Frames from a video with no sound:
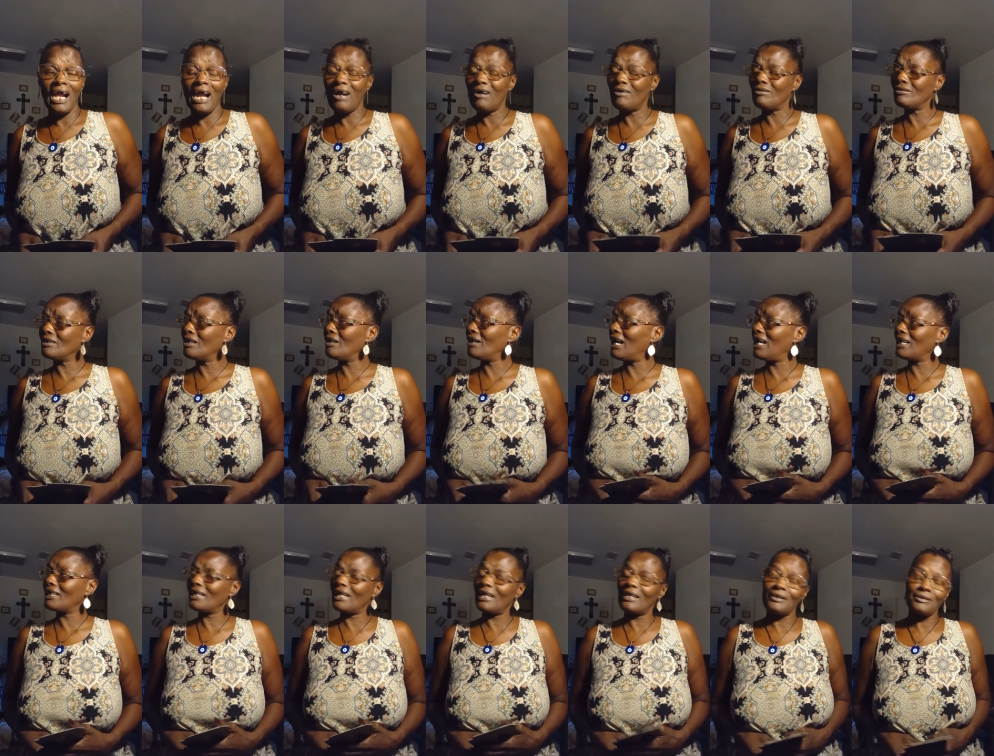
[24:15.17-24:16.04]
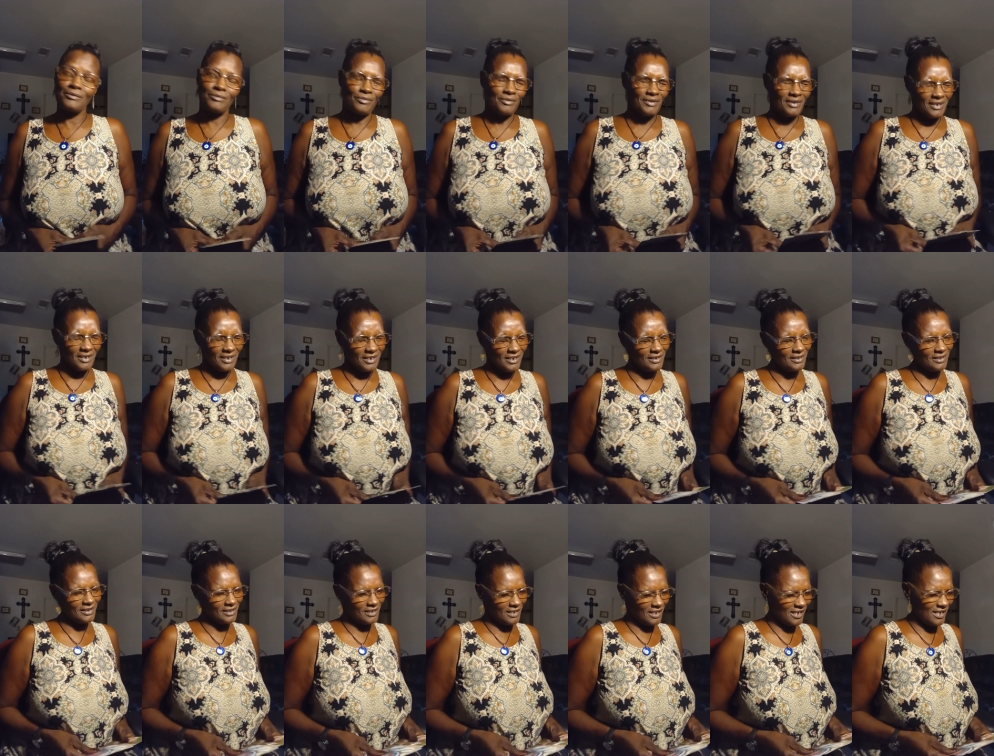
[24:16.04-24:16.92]
I don't know. I can
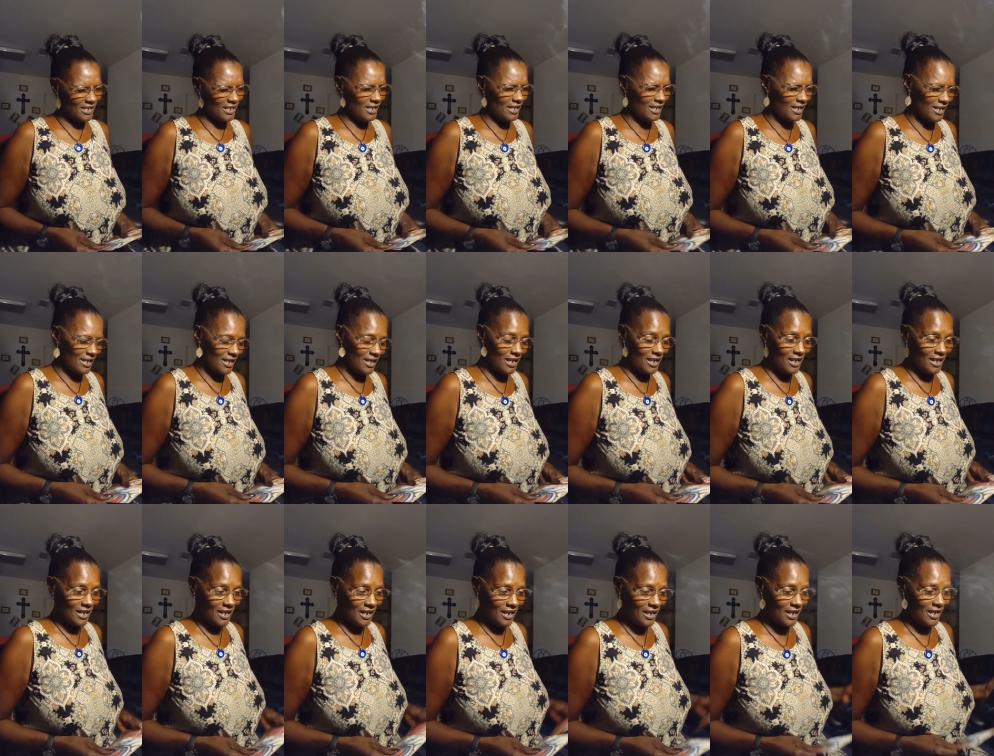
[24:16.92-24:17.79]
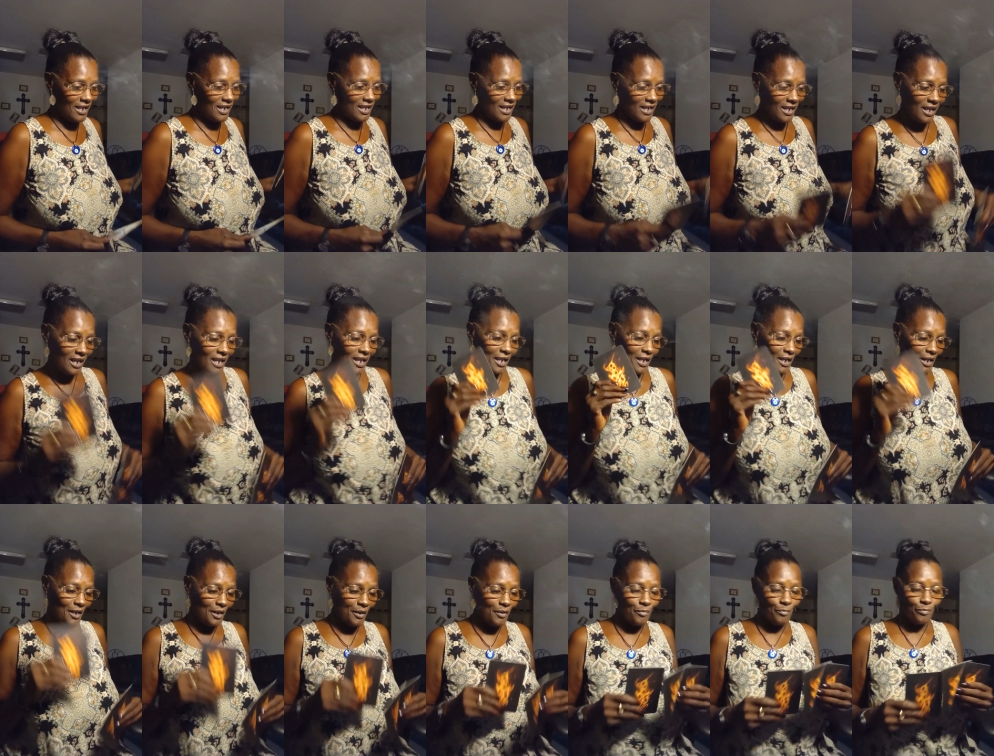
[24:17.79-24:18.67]

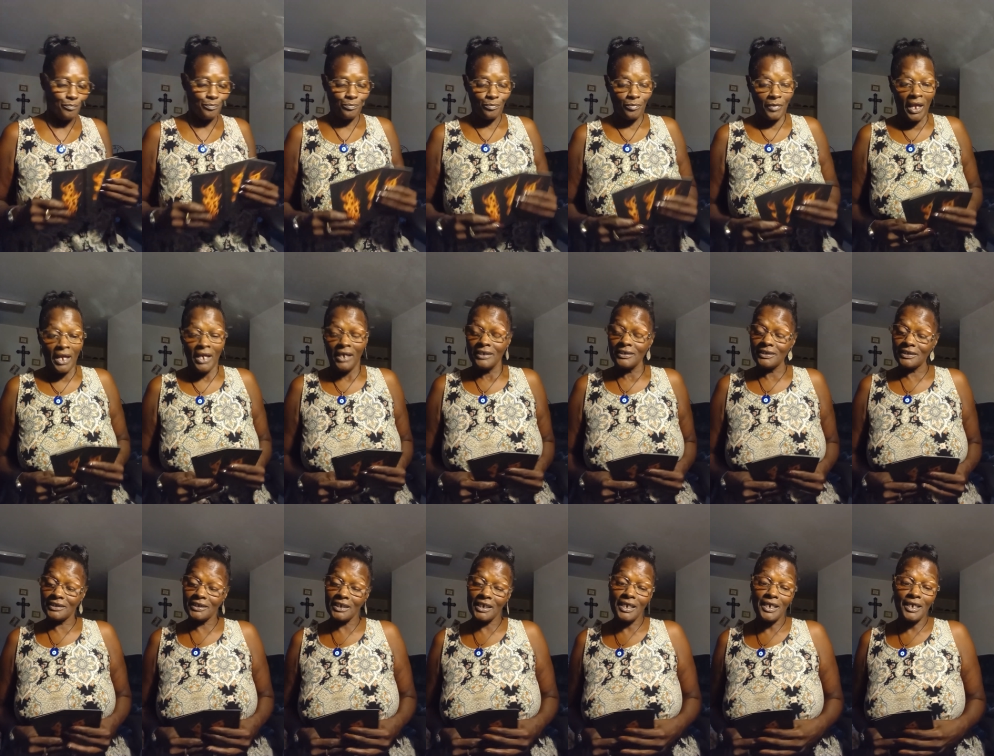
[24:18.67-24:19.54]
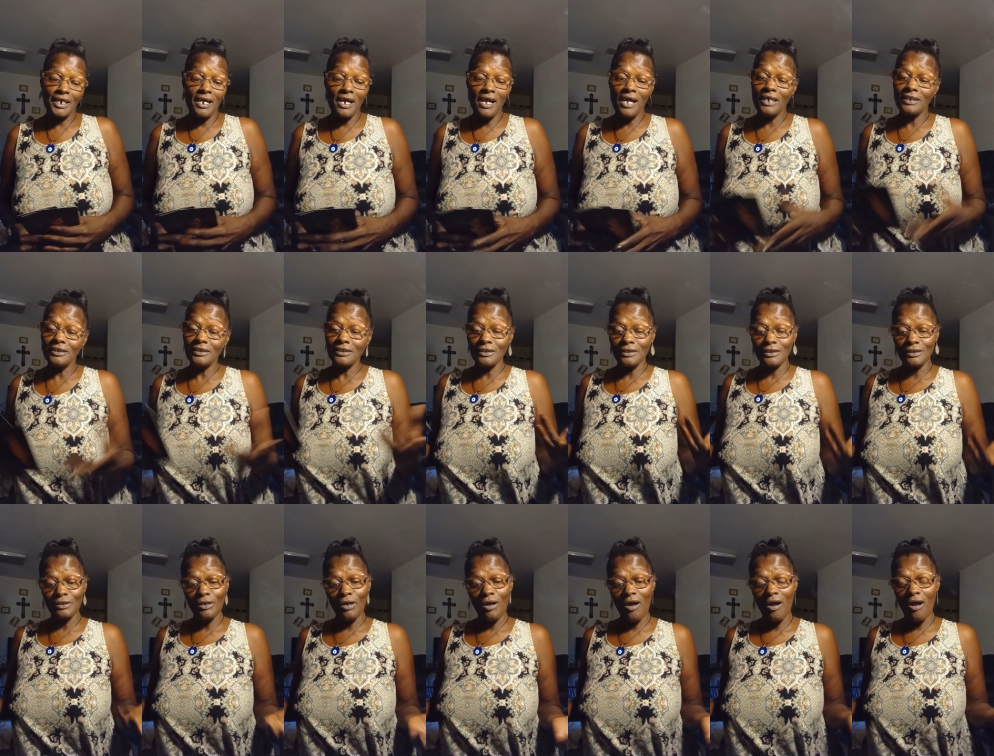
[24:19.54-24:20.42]
sing, sing a
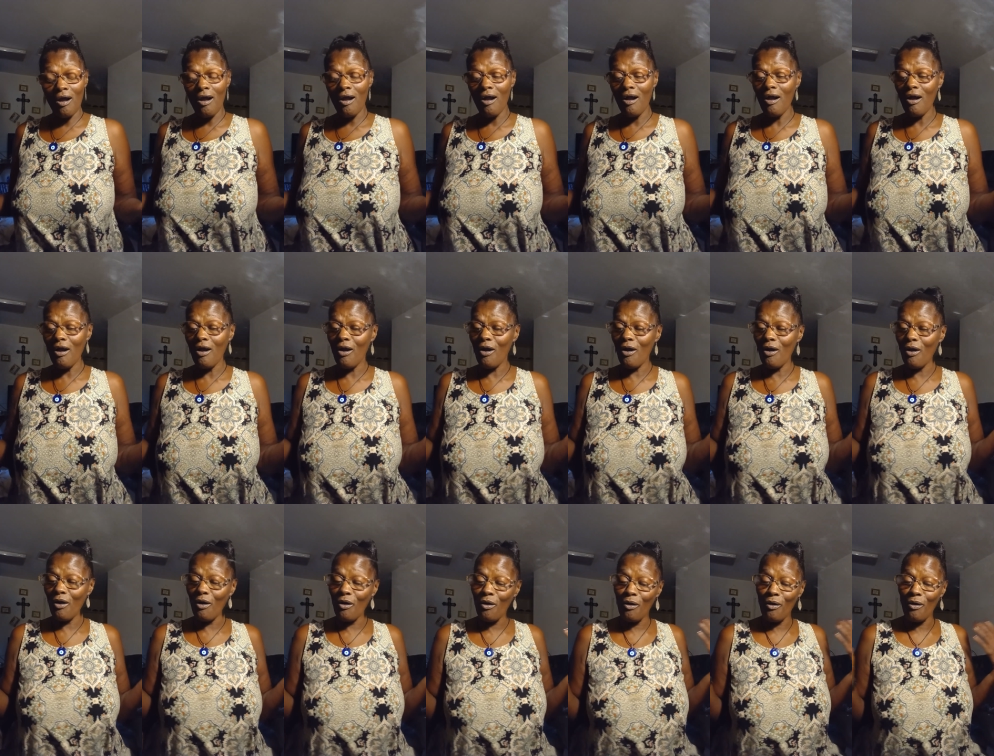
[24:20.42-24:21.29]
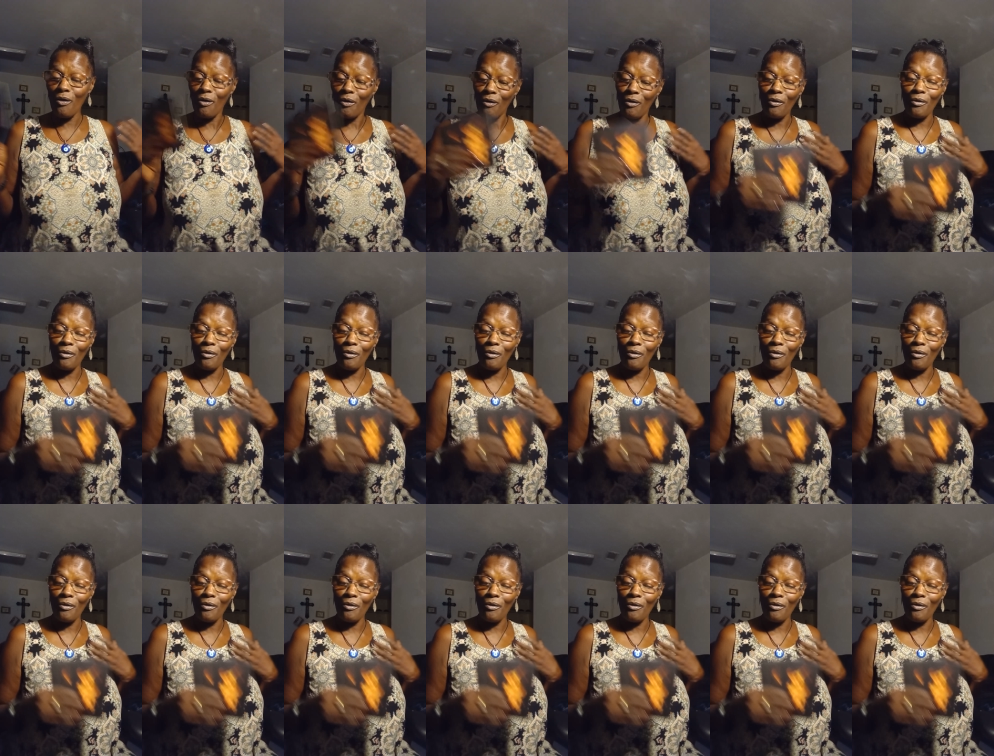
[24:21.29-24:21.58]
song.